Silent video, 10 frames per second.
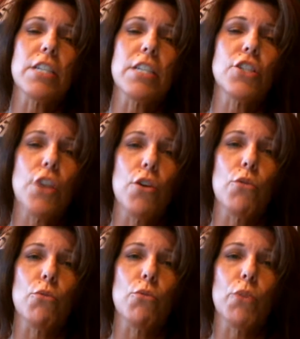
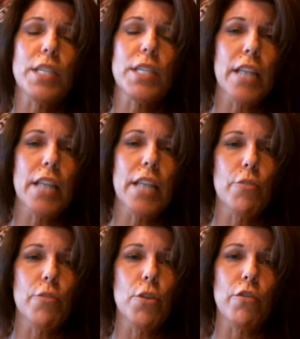So with saline
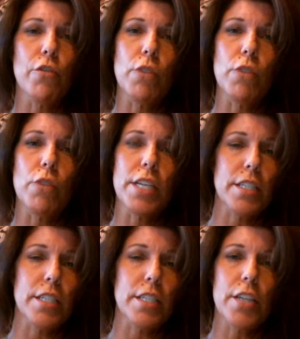removal, it
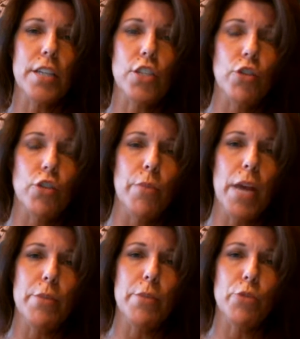does not
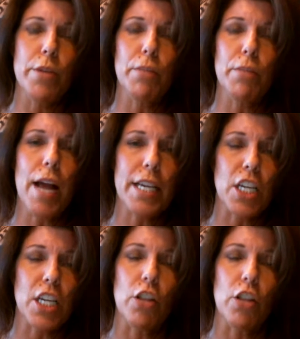discriminate between black
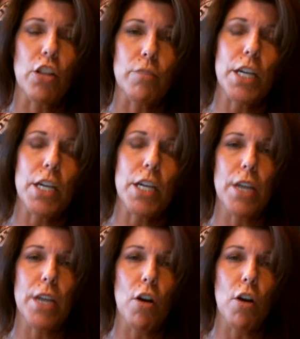and color. It
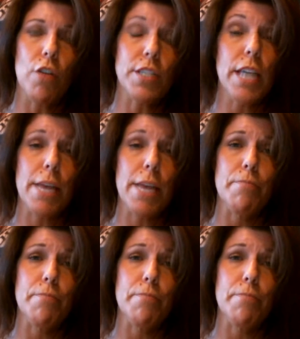comes out all the same.